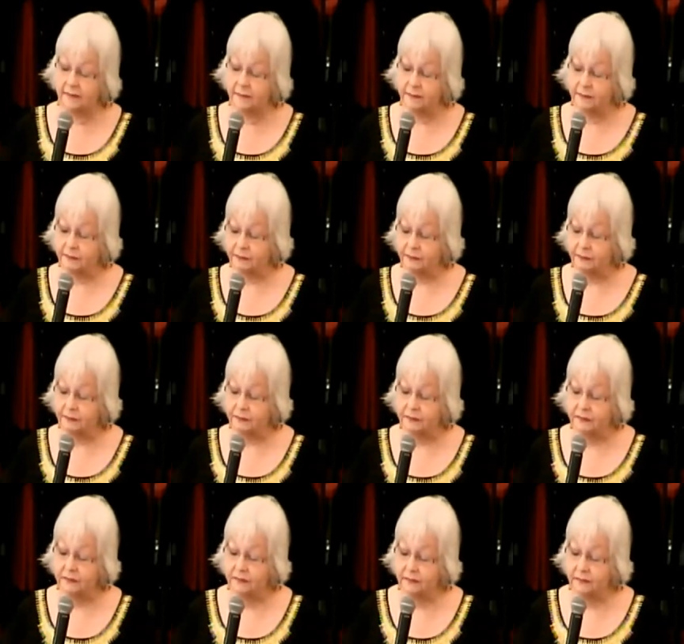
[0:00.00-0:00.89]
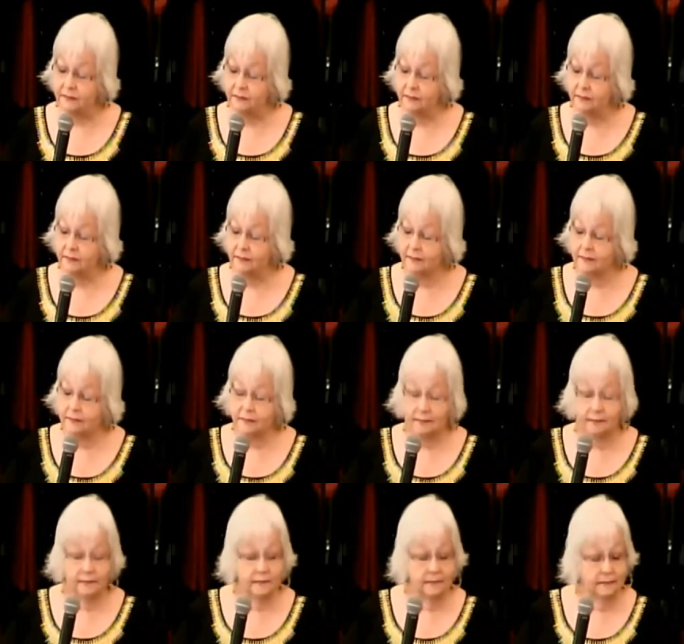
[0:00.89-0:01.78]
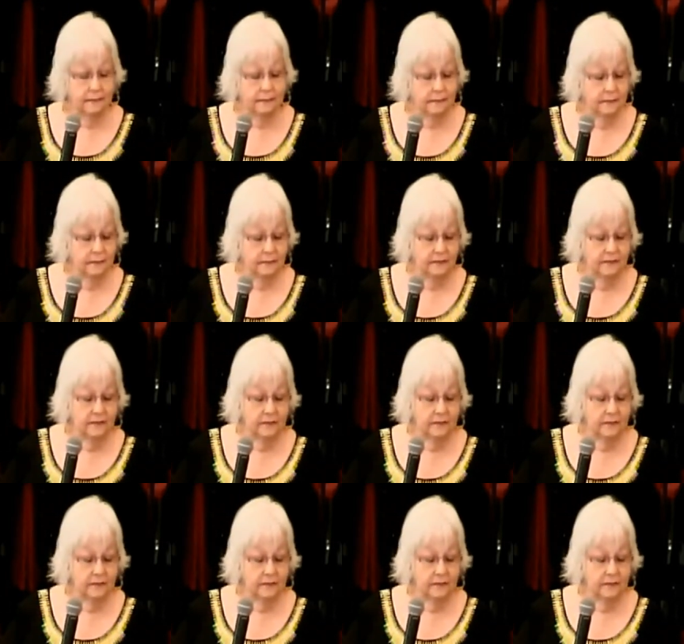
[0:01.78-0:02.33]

Nobody speaks.